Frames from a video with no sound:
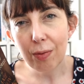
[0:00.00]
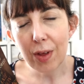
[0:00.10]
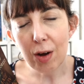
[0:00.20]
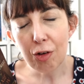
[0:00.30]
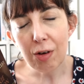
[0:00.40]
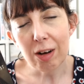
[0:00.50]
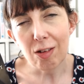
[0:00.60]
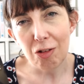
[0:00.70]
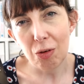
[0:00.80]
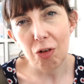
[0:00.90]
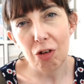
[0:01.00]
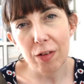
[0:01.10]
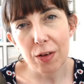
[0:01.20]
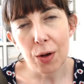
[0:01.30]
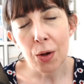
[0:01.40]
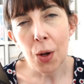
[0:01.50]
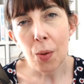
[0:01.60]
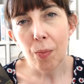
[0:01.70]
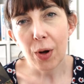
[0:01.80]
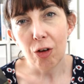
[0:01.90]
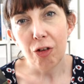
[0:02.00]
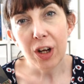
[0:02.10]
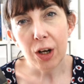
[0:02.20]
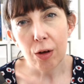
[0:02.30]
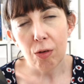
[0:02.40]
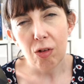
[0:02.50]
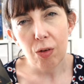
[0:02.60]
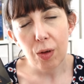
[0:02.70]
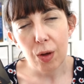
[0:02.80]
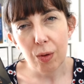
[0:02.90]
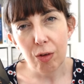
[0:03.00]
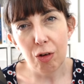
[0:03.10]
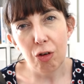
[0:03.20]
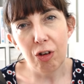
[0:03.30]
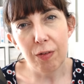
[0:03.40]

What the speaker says: they're attracted to each other, but she knows as soon as she